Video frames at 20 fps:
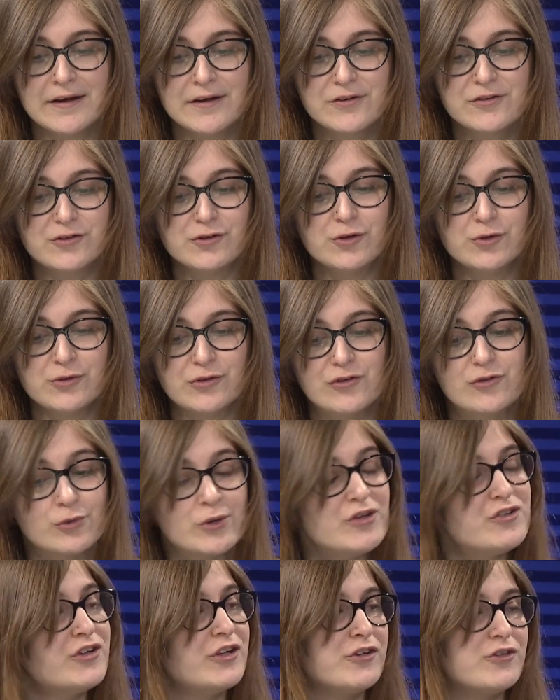is Newton
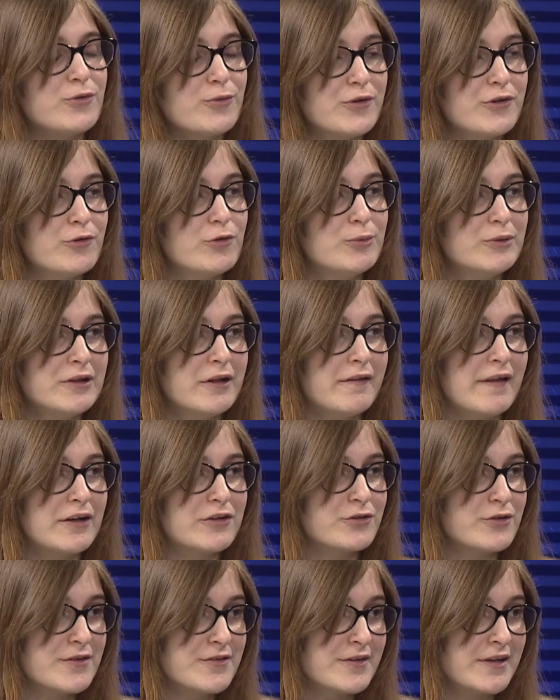switching to renewable
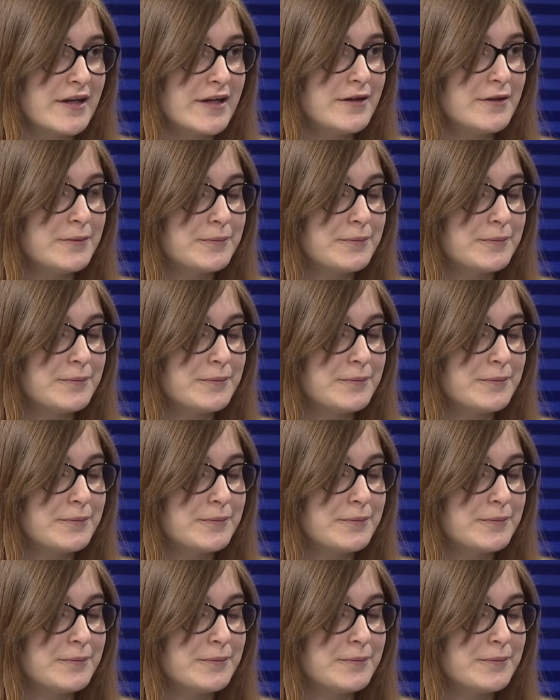electricity?